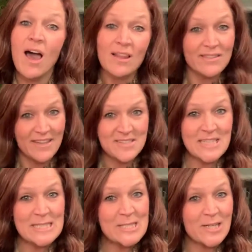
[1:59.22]
let's
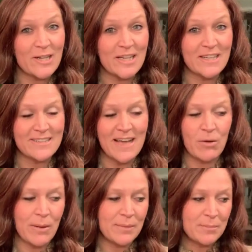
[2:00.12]
get started. Now
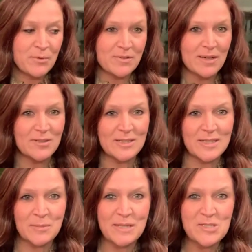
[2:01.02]
I'm going to move around a
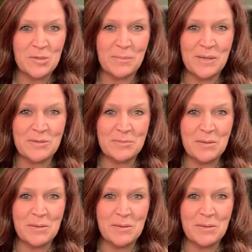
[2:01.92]
little bit, so bear with me